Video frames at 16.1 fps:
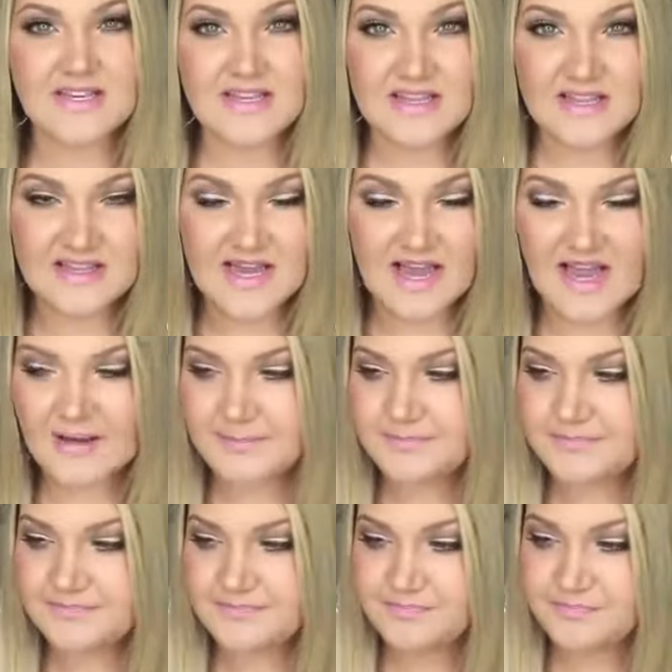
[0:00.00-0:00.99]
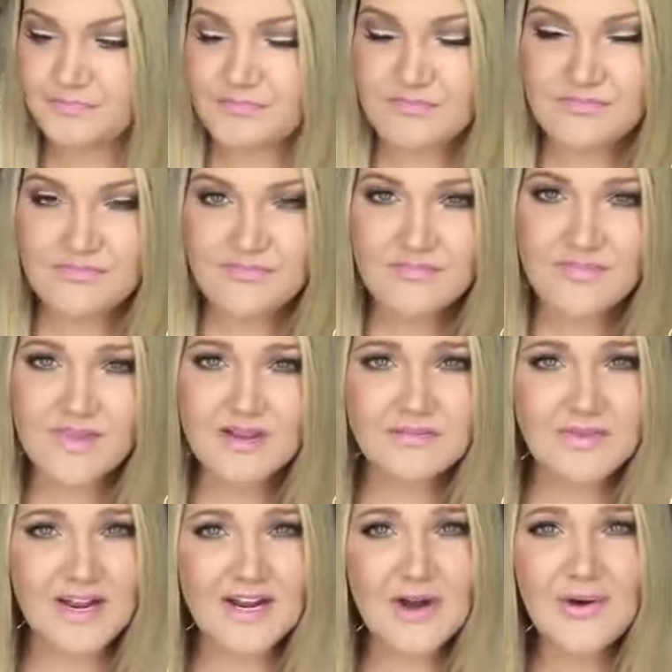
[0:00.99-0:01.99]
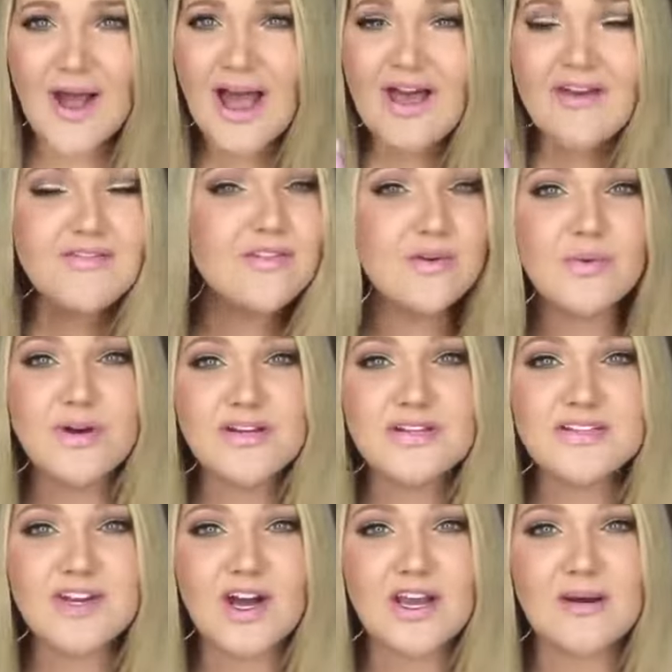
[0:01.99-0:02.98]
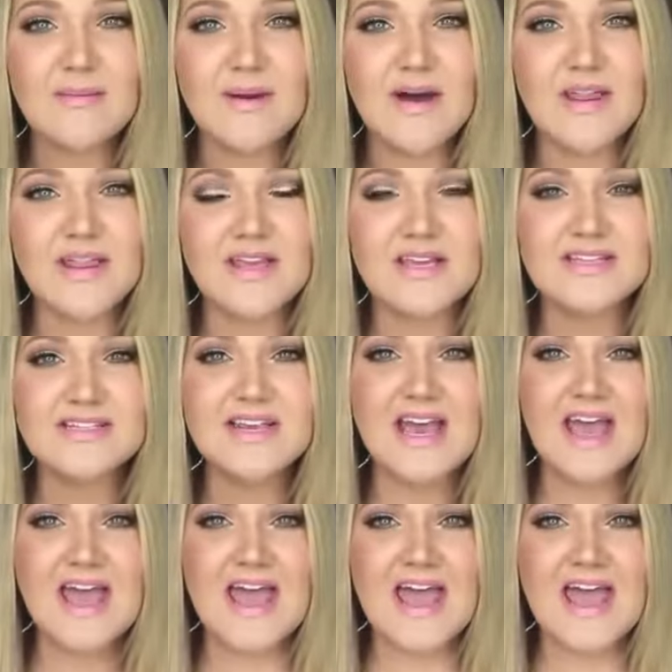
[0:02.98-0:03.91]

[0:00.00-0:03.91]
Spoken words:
in the line. But I know everyone is talking about these,